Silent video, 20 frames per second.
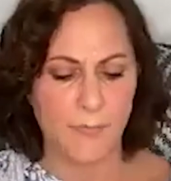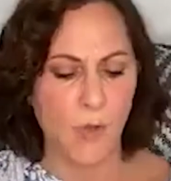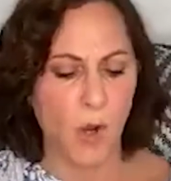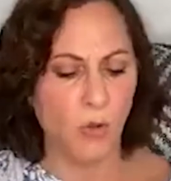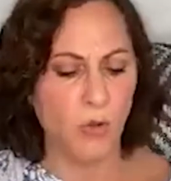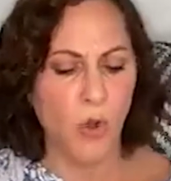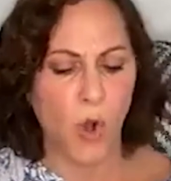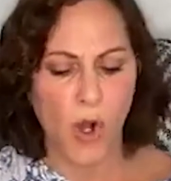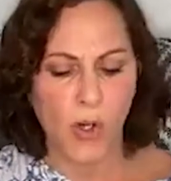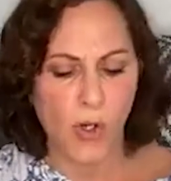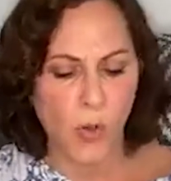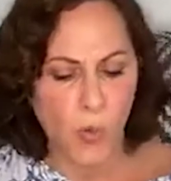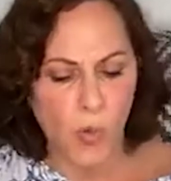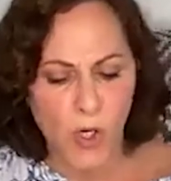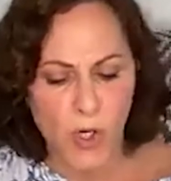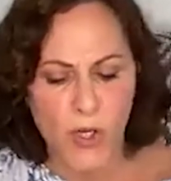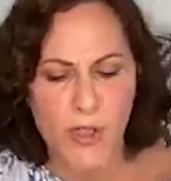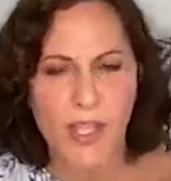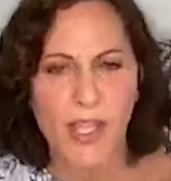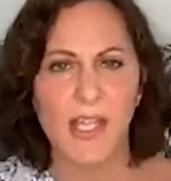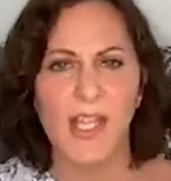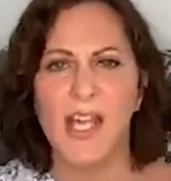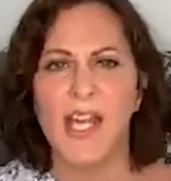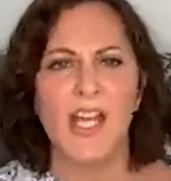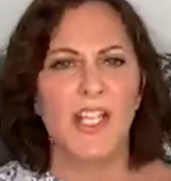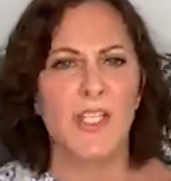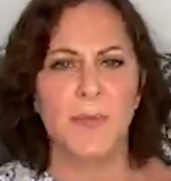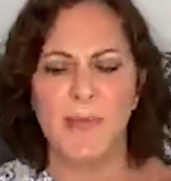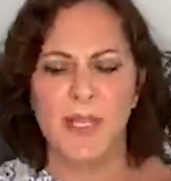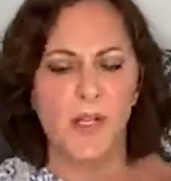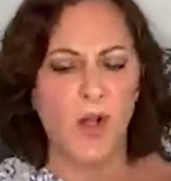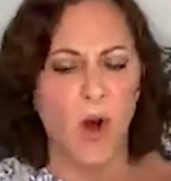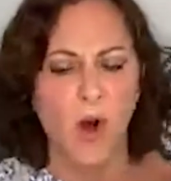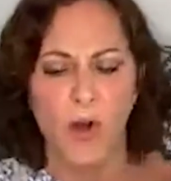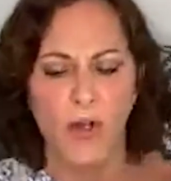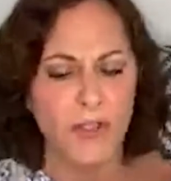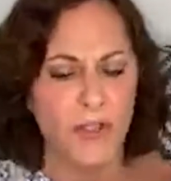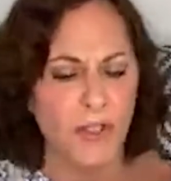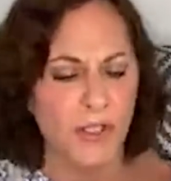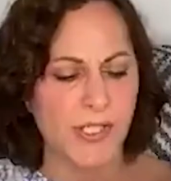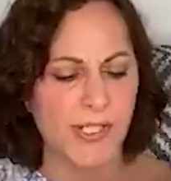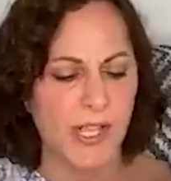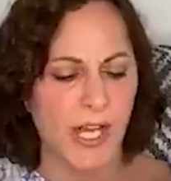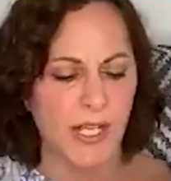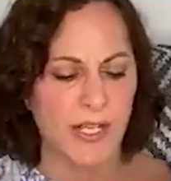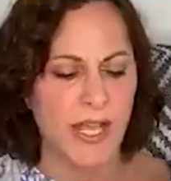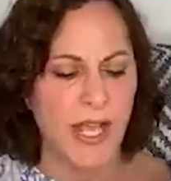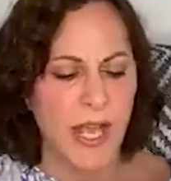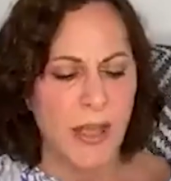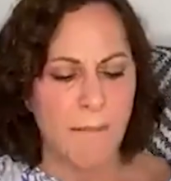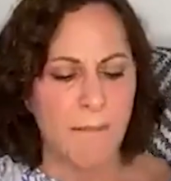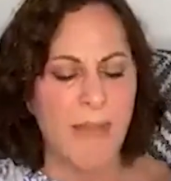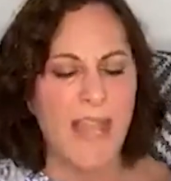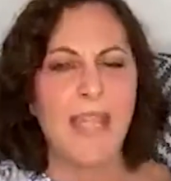this. I'm no longer worthy to be called your son.